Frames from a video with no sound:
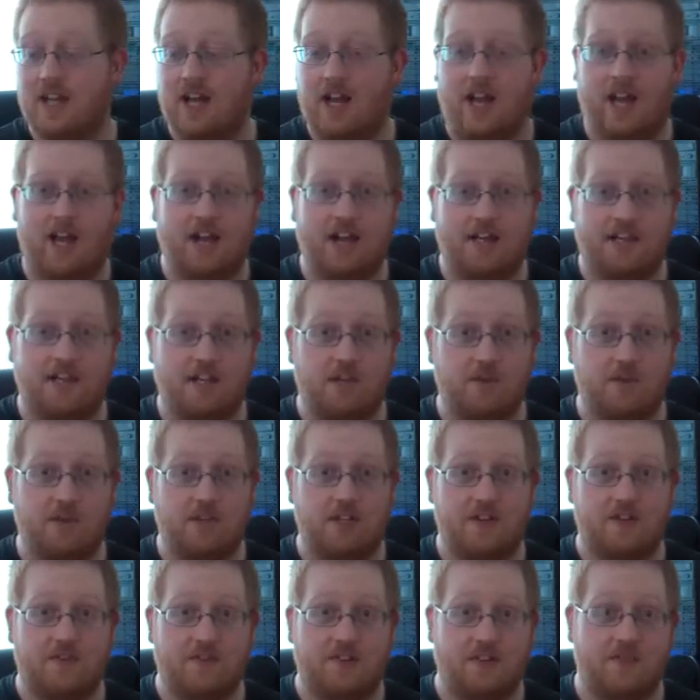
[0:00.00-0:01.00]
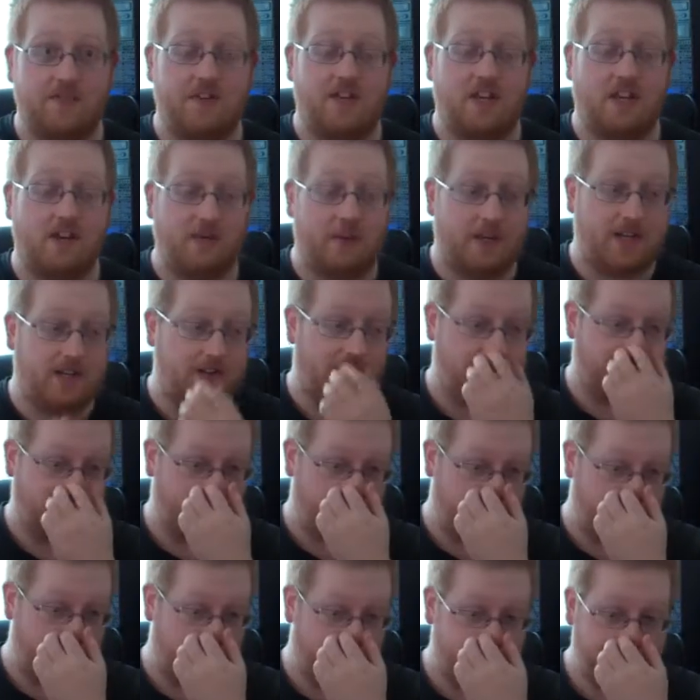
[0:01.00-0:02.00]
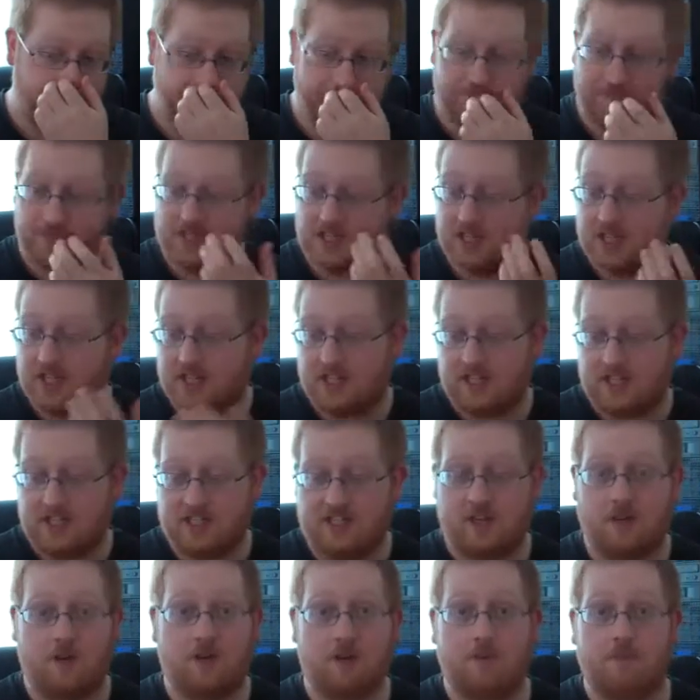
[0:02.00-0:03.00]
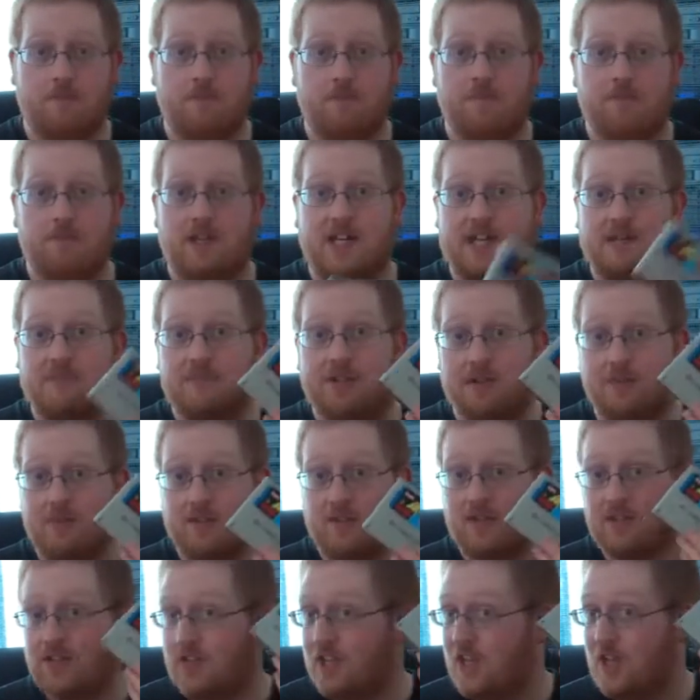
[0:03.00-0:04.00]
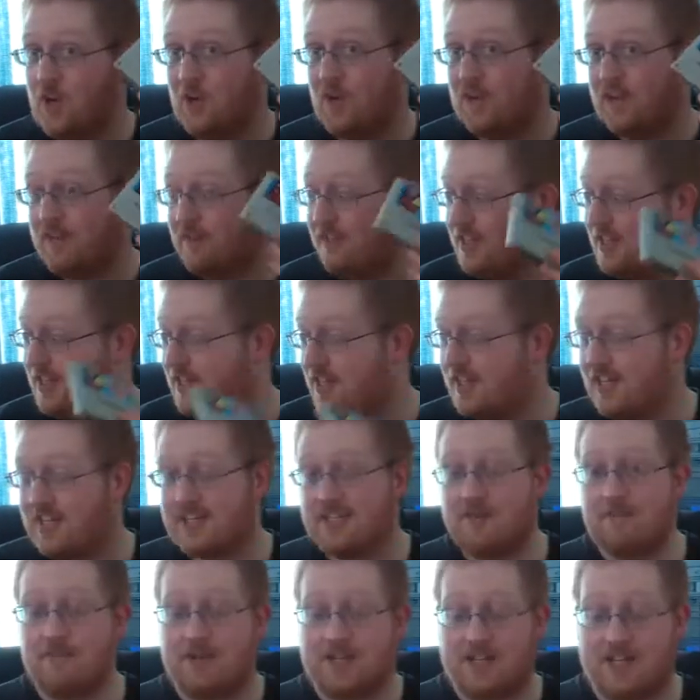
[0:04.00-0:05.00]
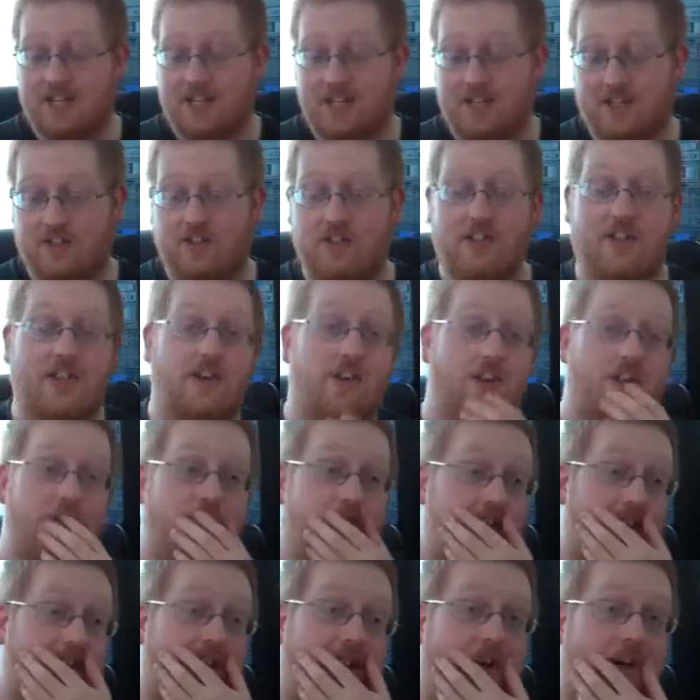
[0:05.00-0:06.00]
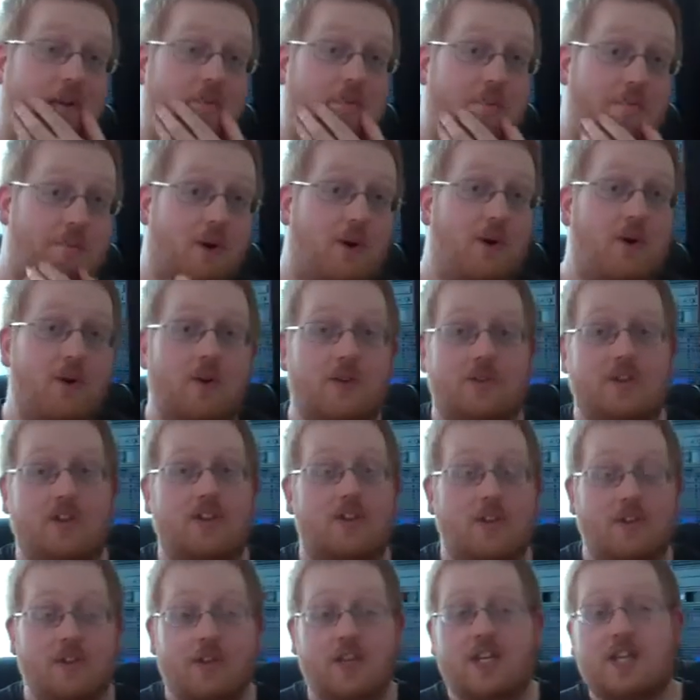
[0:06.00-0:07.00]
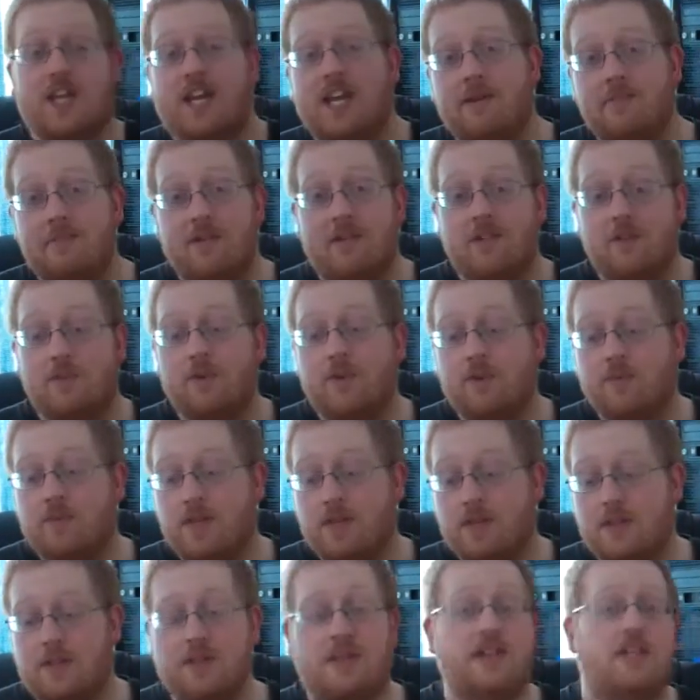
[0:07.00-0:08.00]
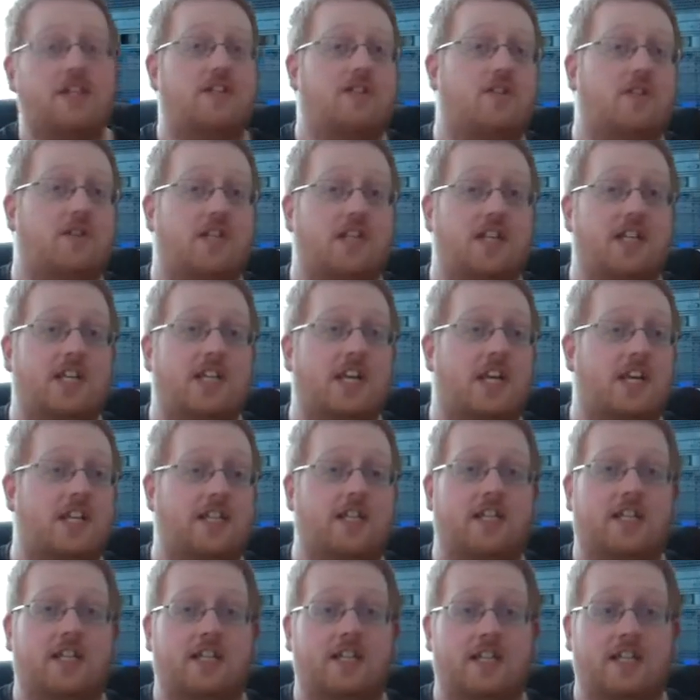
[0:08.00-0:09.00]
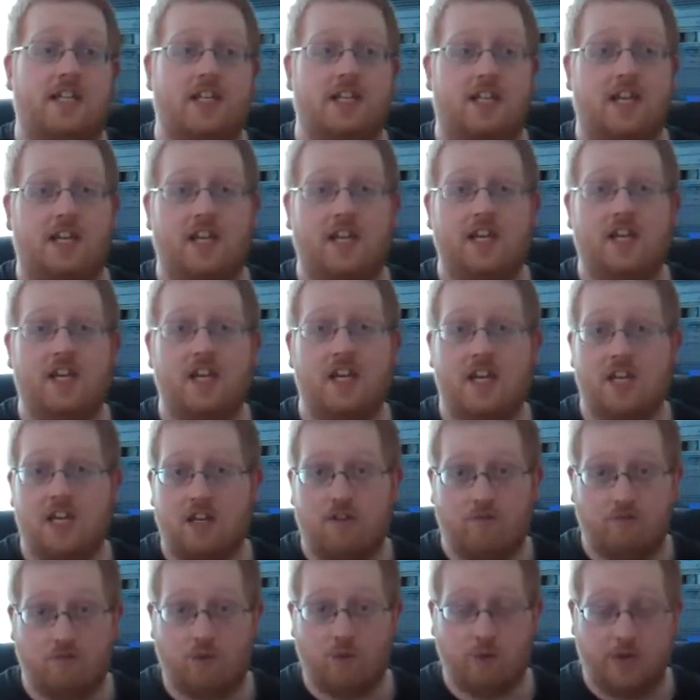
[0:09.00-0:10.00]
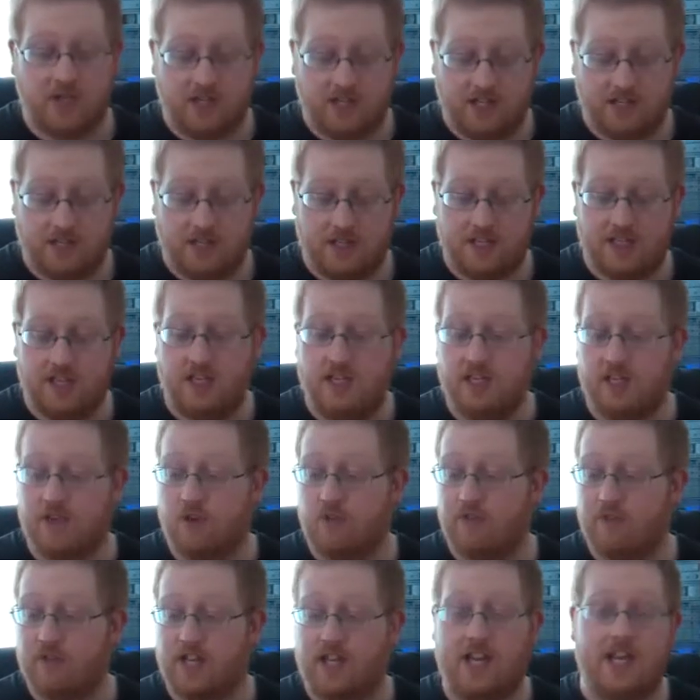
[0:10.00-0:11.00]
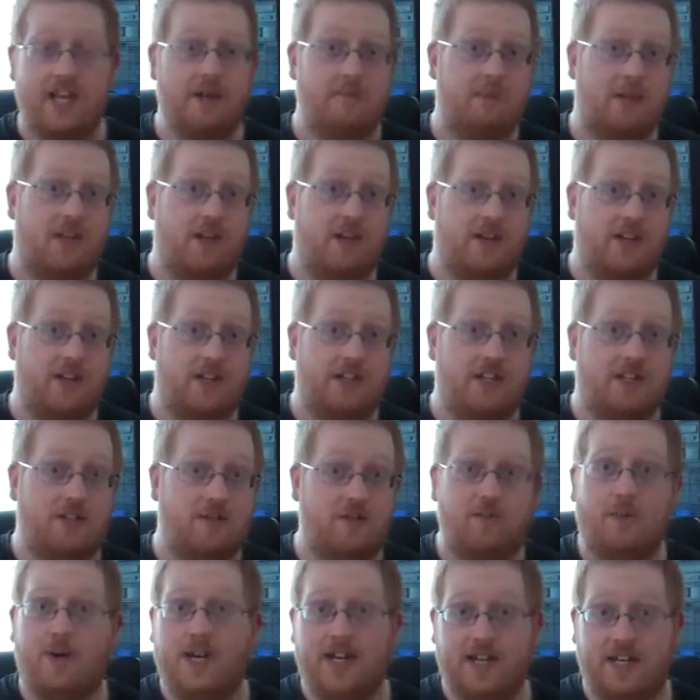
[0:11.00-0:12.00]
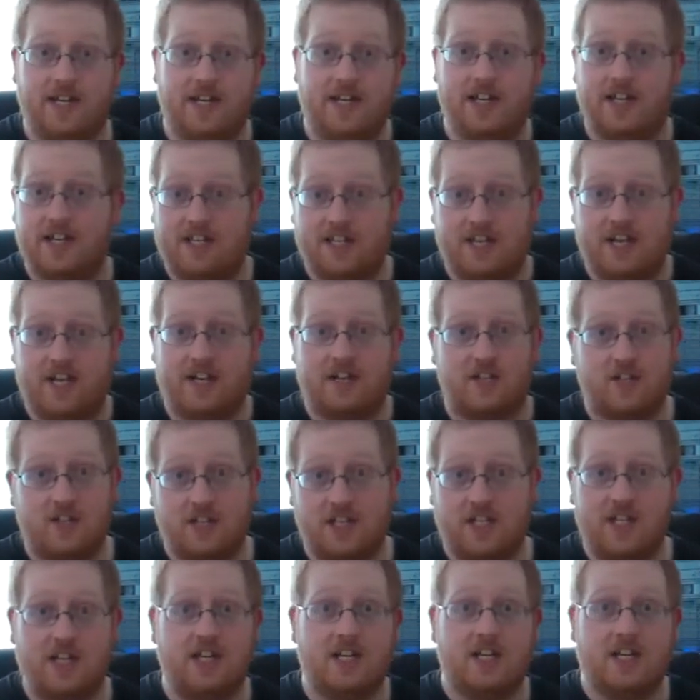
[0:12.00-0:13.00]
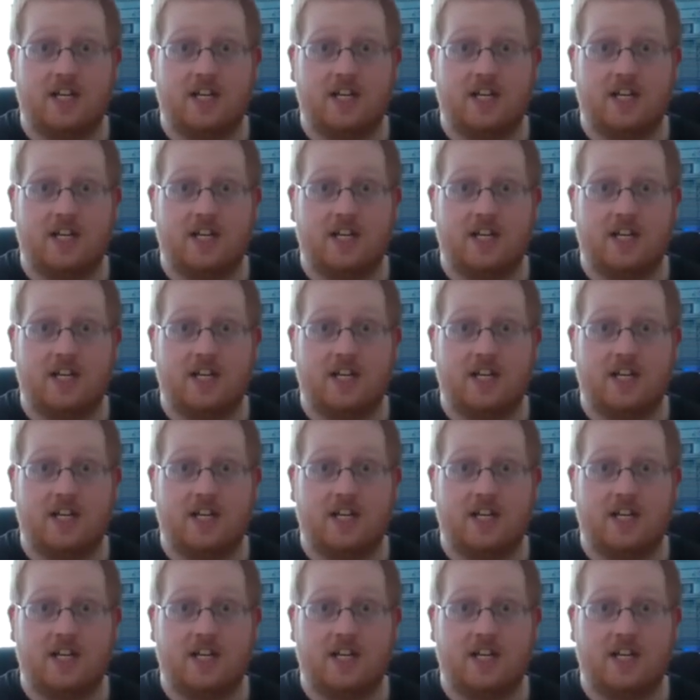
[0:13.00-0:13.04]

and used it for the video intro. So that's pretty much the only reason that's in my collection. The only reason I bought another game to do it with is just in case I accidentally ruined the current label on it when attaching,